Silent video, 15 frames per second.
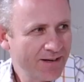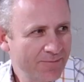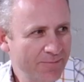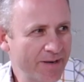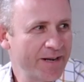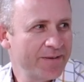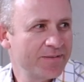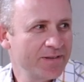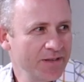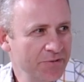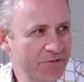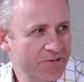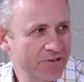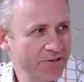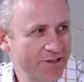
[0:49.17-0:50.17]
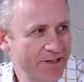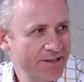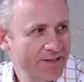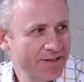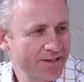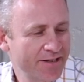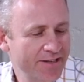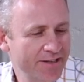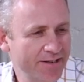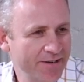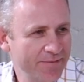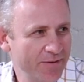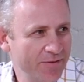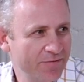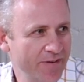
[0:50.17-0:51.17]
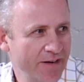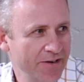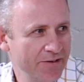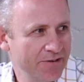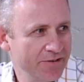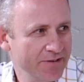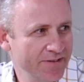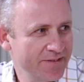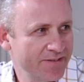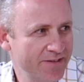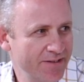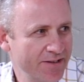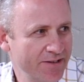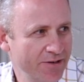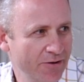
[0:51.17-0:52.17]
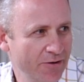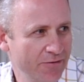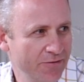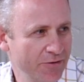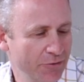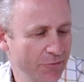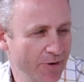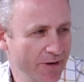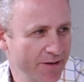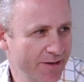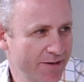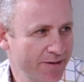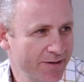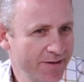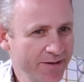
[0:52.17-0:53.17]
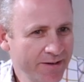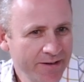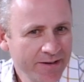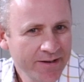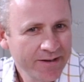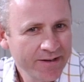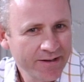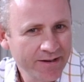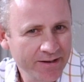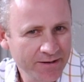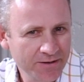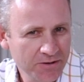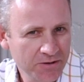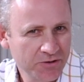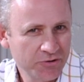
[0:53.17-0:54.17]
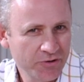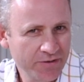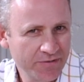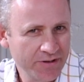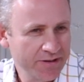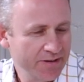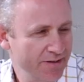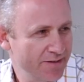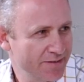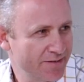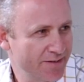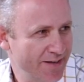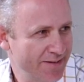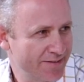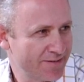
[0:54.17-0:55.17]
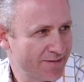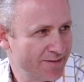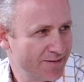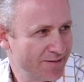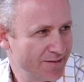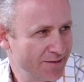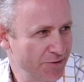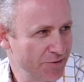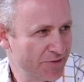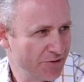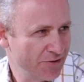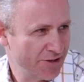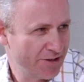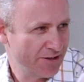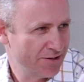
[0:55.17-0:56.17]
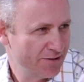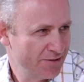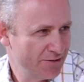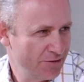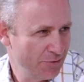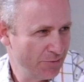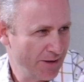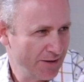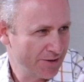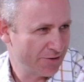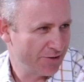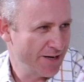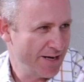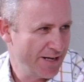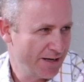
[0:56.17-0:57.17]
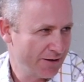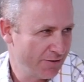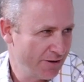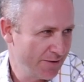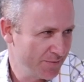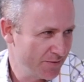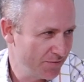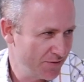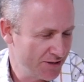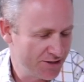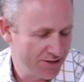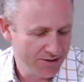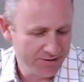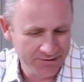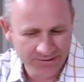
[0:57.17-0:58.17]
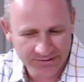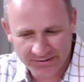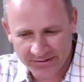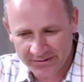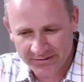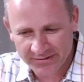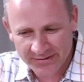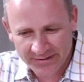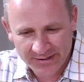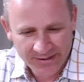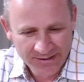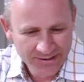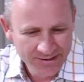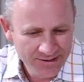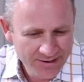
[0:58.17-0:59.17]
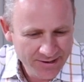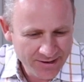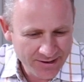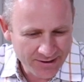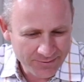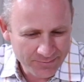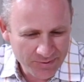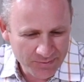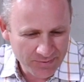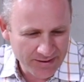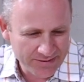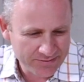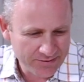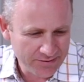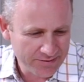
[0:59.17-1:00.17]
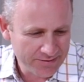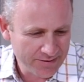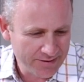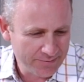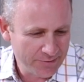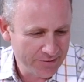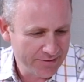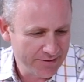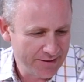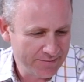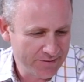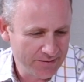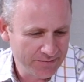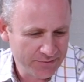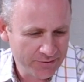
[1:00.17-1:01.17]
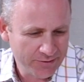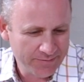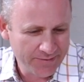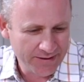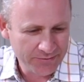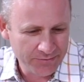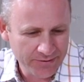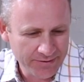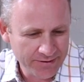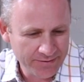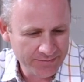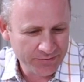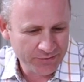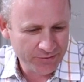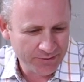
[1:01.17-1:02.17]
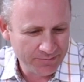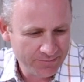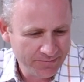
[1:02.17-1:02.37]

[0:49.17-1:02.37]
My name is Lew Cirne, and I'm the founder and CEO of New Relic. And a little trivia is that's Lew and New Relic are anagrams of each other, so uh, people ask all the time where the name comes from. That's where it comes from.